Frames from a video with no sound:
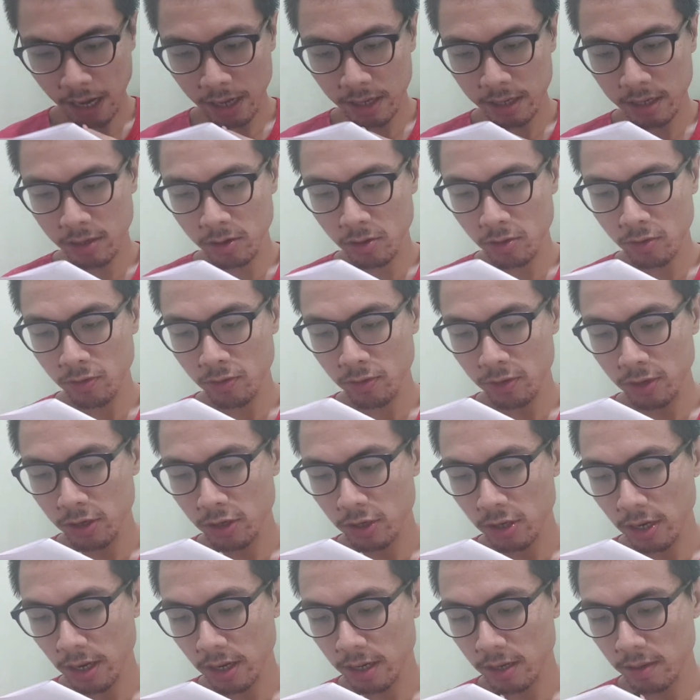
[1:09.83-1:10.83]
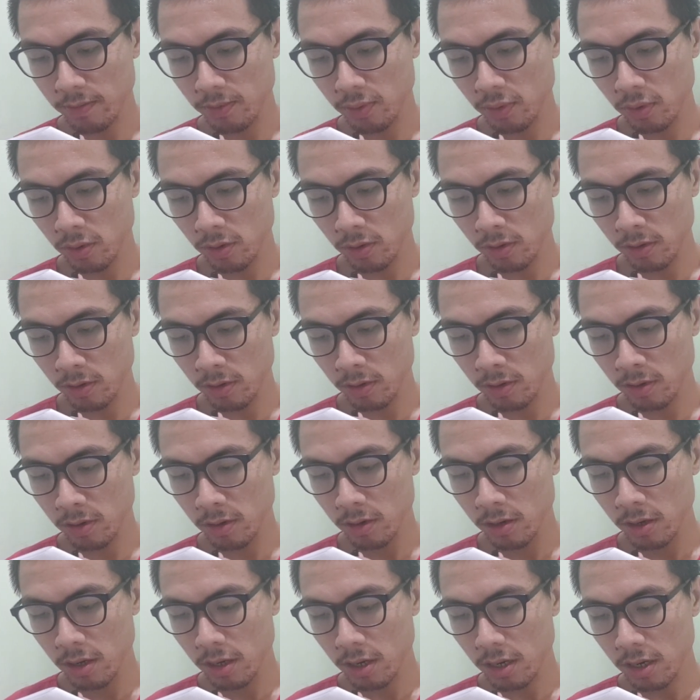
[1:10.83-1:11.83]
undernourished, and the poor
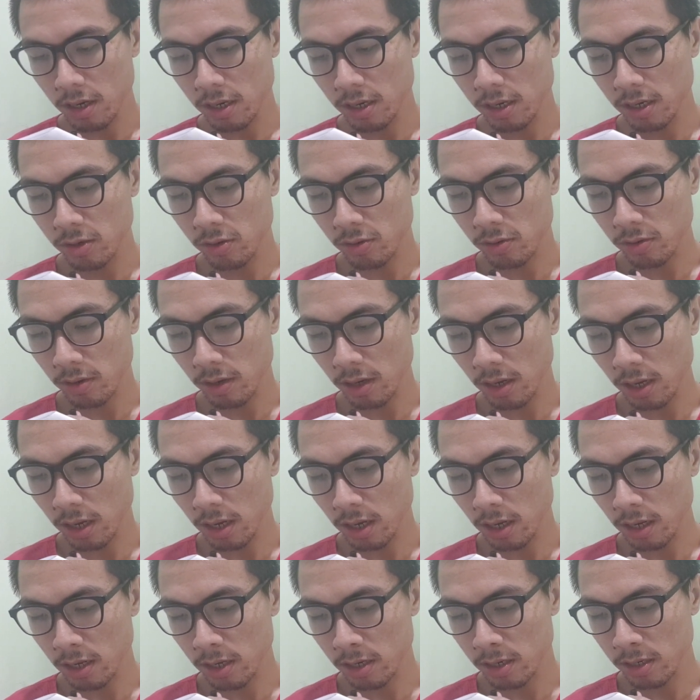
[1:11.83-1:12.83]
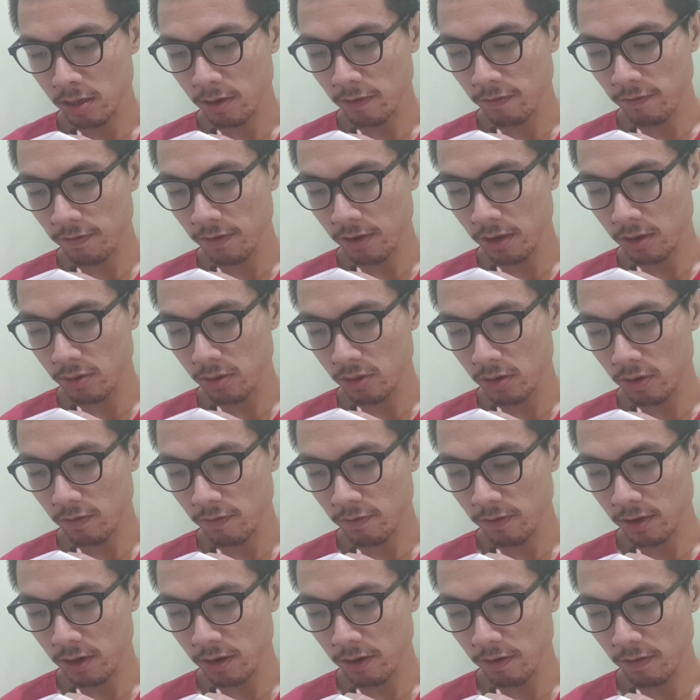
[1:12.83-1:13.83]
little head filled
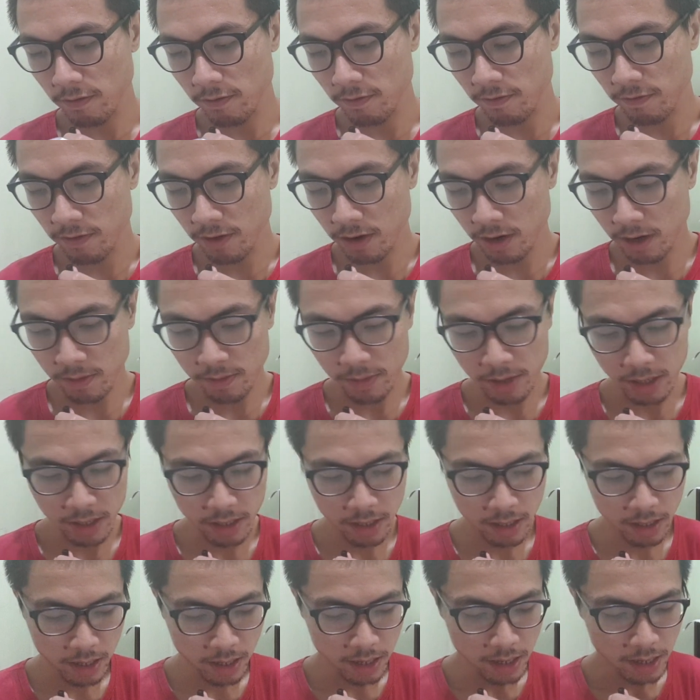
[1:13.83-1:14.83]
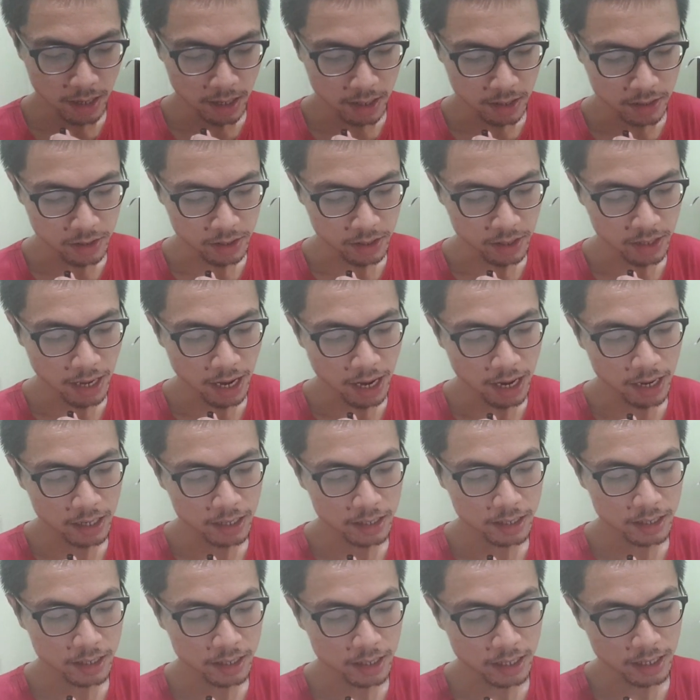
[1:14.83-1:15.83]
with vermin, the young
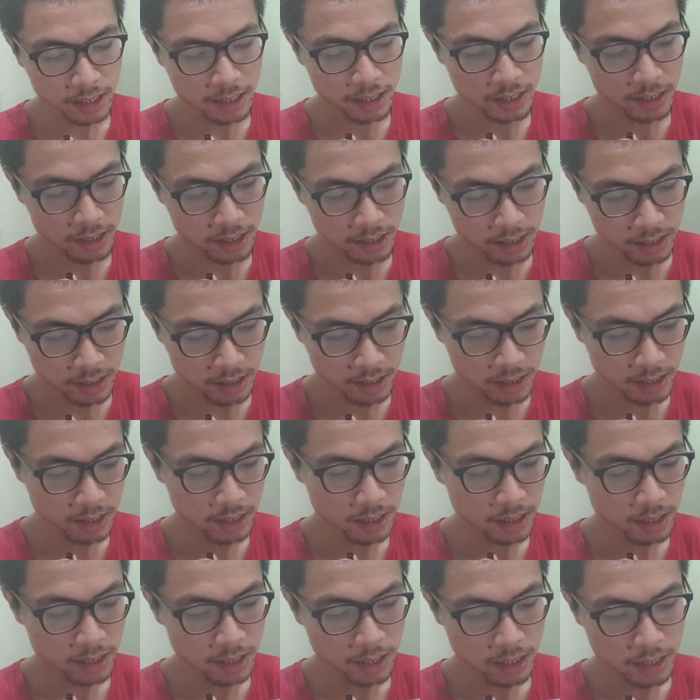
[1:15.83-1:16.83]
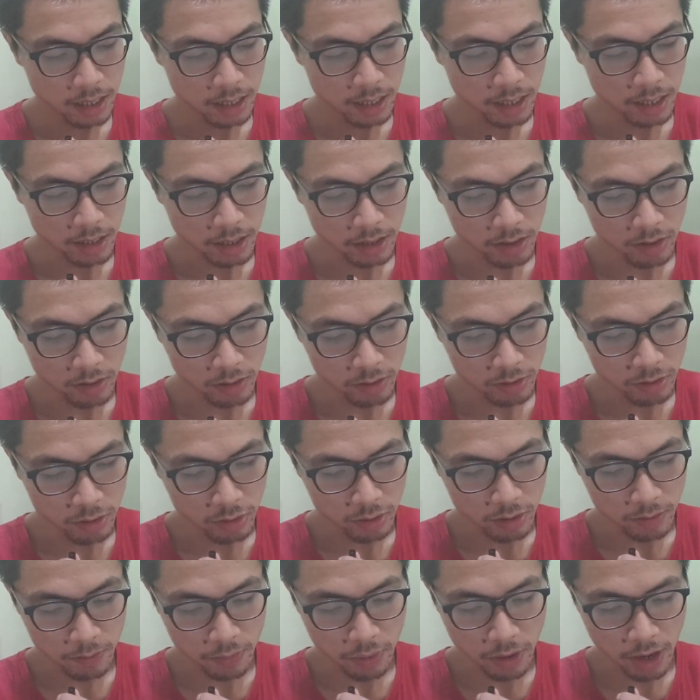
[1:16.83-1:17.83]
citizen goes to
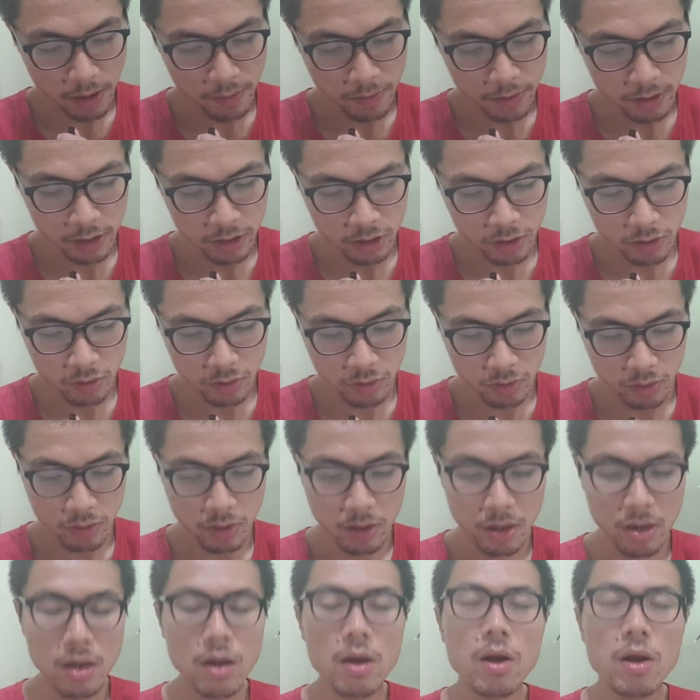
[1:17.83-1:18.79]
the primary school.